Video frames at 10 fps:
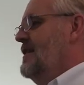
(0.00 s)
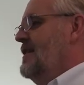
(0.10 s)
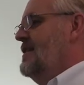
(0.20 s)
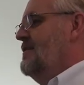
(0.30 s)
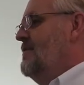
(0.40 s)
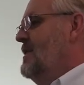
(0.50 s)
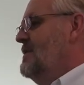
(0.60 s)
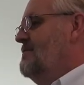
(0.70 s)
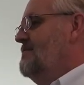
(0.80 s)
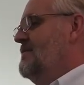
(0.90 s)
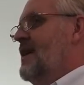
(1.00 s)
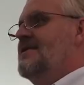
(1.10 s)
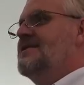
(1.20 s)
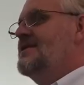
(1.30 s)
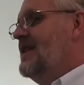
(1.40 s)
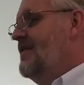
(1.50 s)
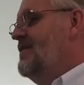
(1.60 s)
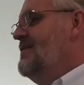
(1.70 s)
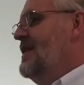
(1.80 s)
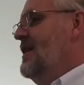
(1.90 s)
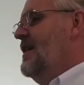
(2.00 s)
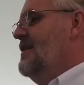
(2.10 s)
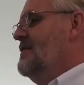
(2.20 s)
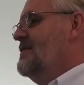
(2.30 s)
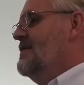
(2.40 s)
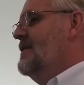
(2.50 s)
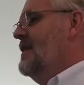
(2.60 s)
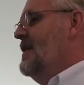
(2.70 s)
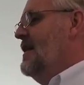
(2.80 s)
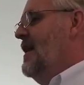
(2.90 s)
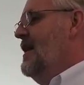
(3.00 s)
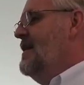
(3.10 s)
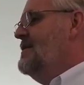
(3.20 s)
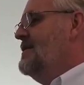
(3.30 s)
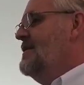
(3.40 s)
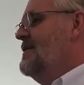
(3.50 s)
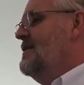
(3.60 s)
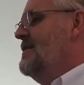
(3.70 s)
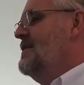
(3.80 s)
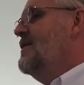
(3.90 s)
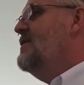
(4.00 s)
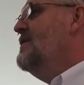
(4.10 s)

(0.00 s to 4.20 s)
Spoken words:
But God says, give them a king, and God